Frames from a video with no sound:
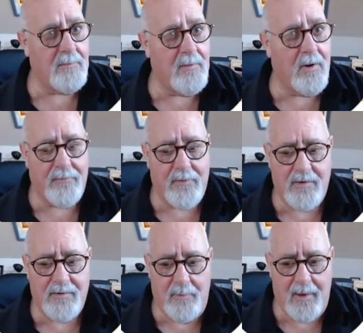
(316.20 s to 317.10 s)
to be on the
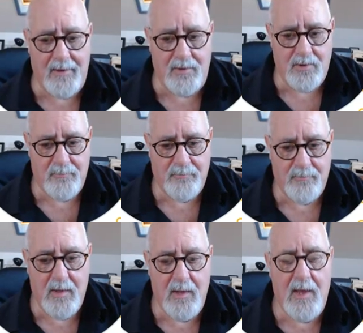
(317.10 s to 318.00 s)
first page.
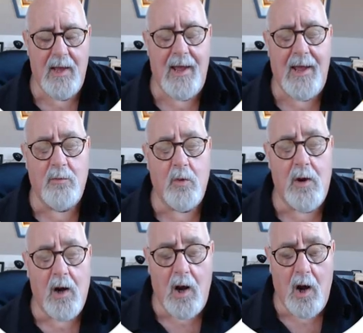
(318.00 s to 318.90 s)
It
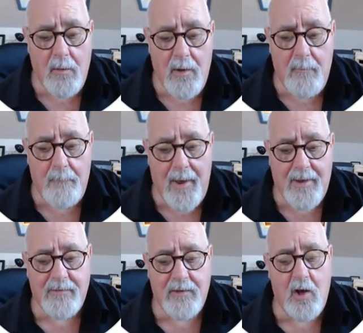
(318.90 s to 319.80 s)
will
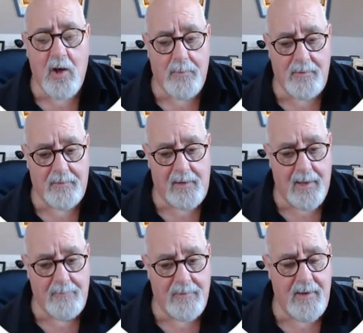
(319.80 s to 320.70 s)
pass the
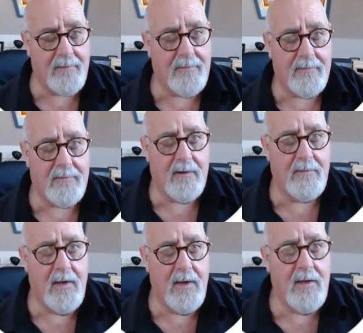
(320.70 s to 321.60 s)
copyscape test,
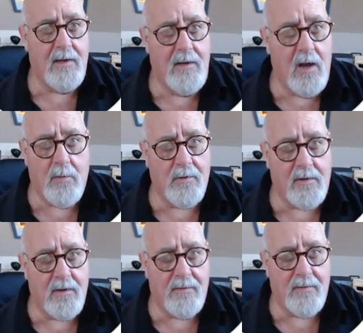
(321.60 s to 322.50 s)
so no one's
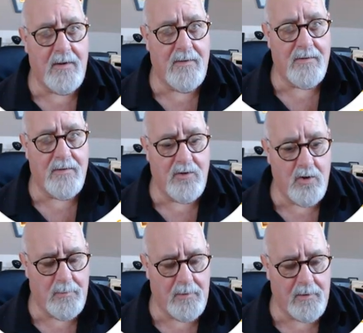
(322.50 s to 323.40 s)
going to see this as
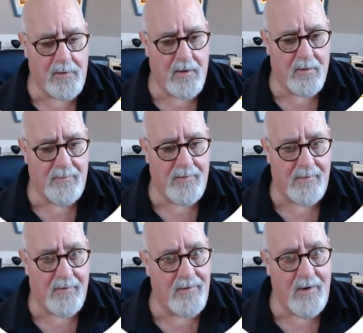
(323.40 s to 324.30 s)
duplicate content.
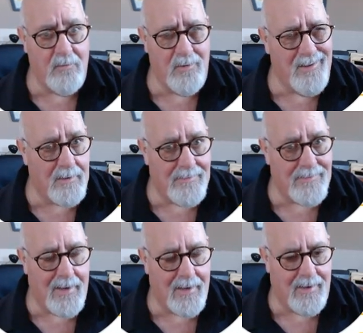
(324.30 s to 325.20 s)
I don't really
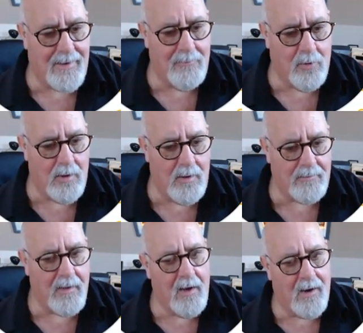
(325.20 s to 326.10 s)
understand how it
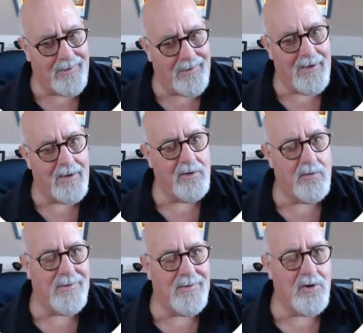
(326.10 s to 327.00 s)
works. I can take to
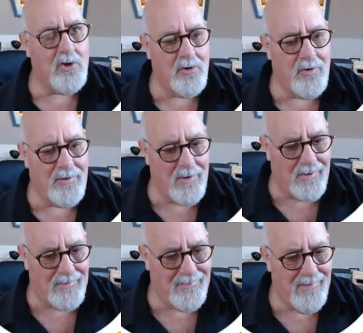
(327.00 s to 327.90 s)
a section that
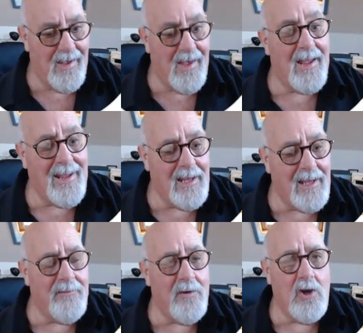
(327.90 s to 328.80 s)
does.
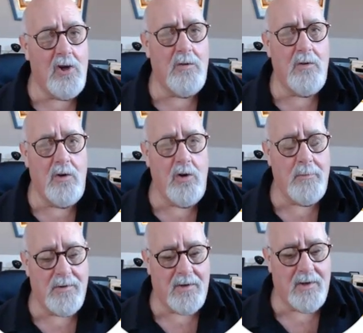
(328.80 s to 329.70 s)
Even
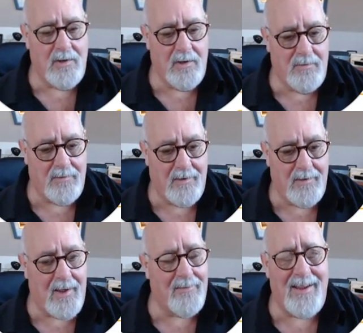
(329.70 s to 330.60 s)
newbies can use it.
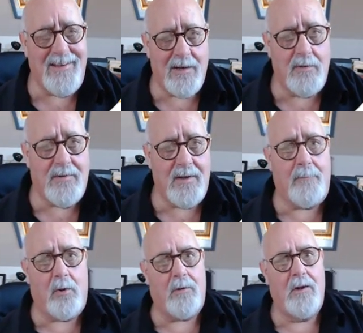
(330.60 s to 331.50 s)
Now, it's so simple.